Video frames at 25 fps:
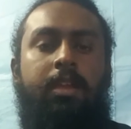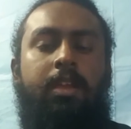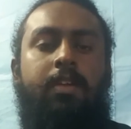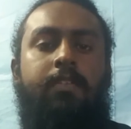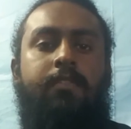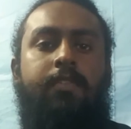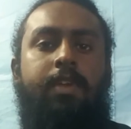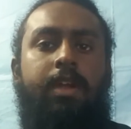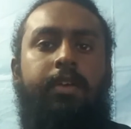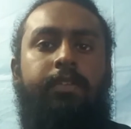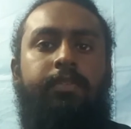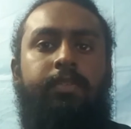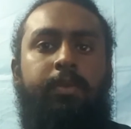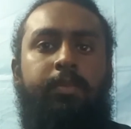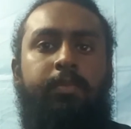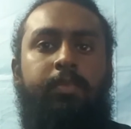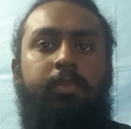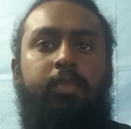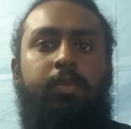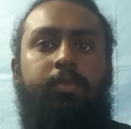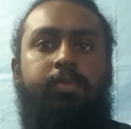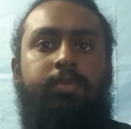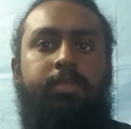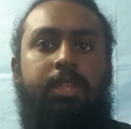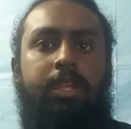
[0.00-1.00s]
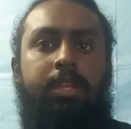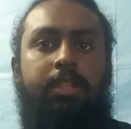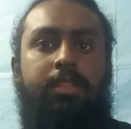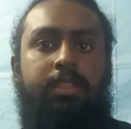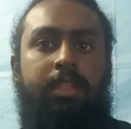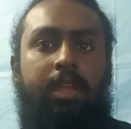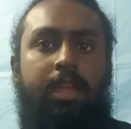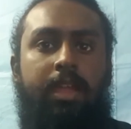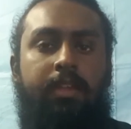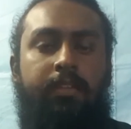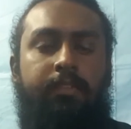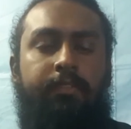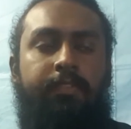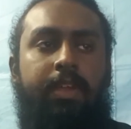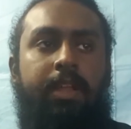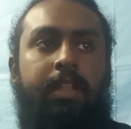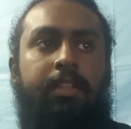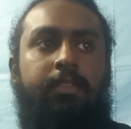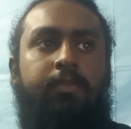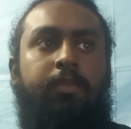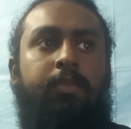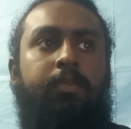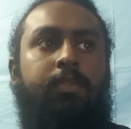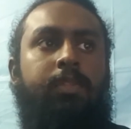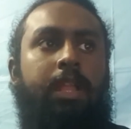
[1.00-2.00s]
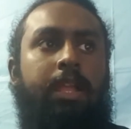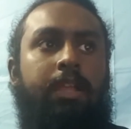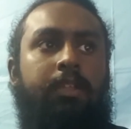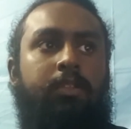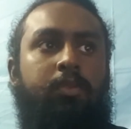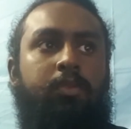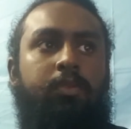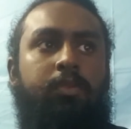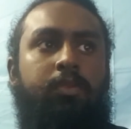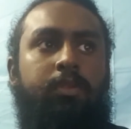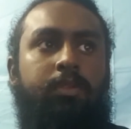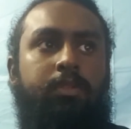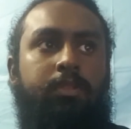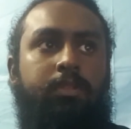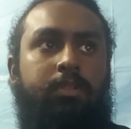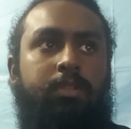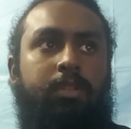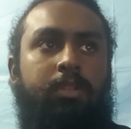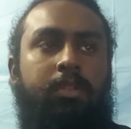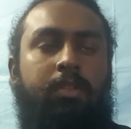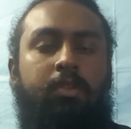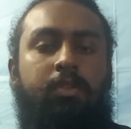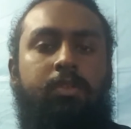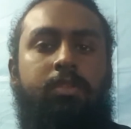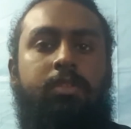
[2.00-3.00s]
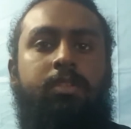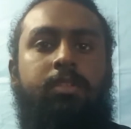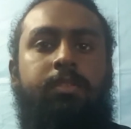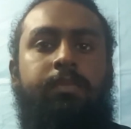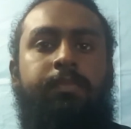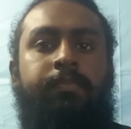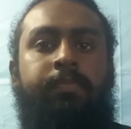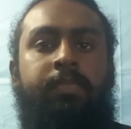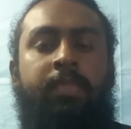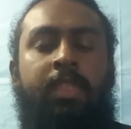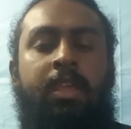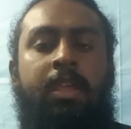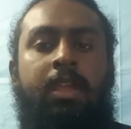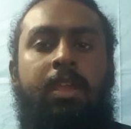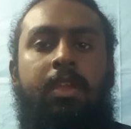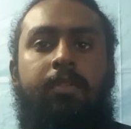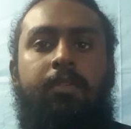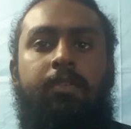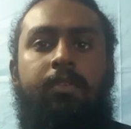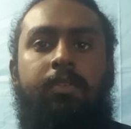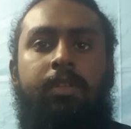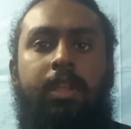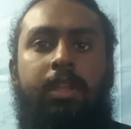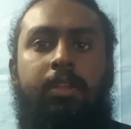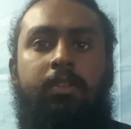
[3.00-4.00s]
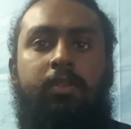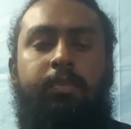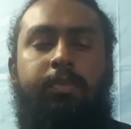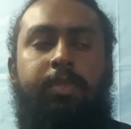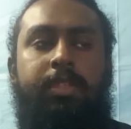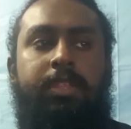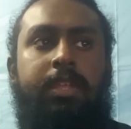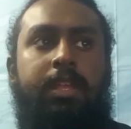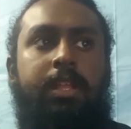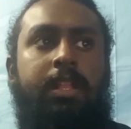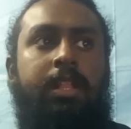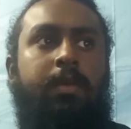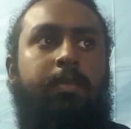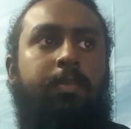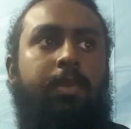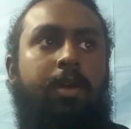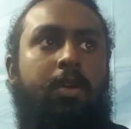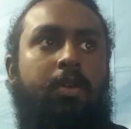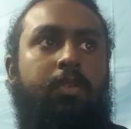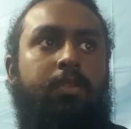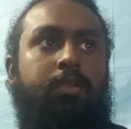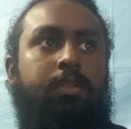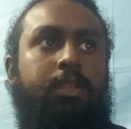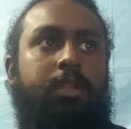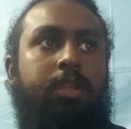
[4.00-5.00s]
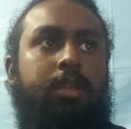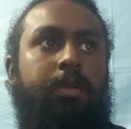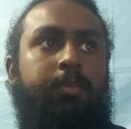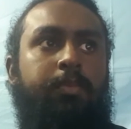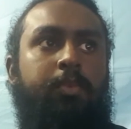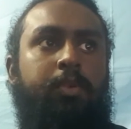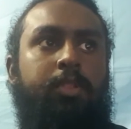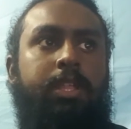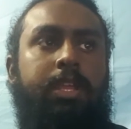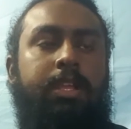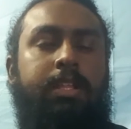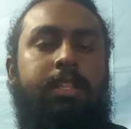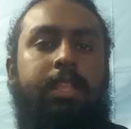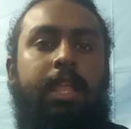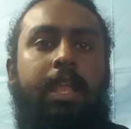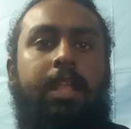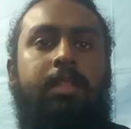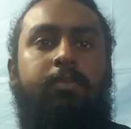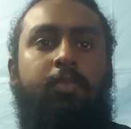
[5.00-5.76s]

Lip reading: We are from Group 6F and we would like to present about projectile